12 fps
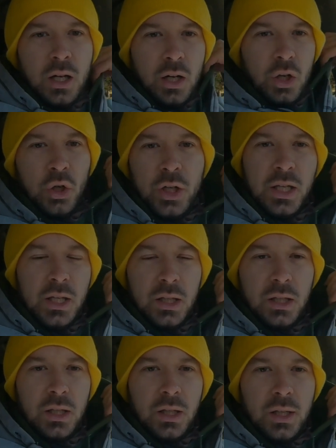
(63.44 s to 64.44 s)
a hoodie,
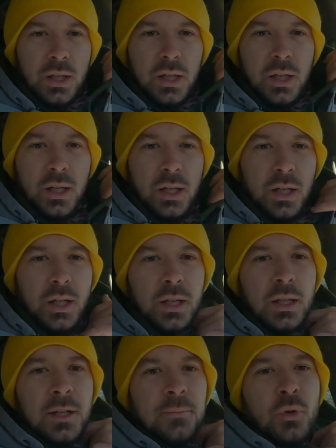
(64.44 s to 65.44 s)
and
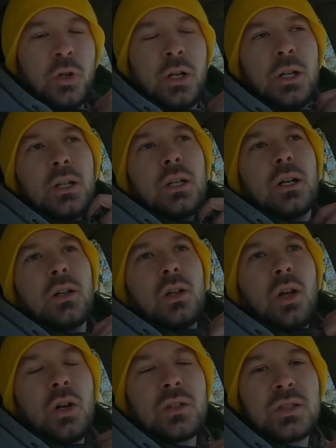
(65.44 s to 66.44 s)
then I'm wearing a
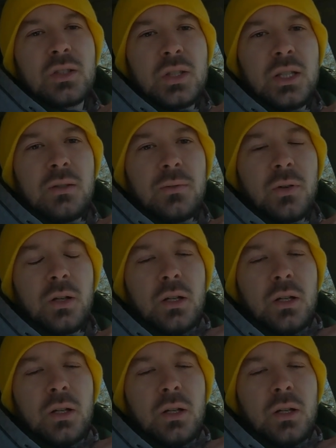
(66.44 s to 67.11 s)
long sleeve,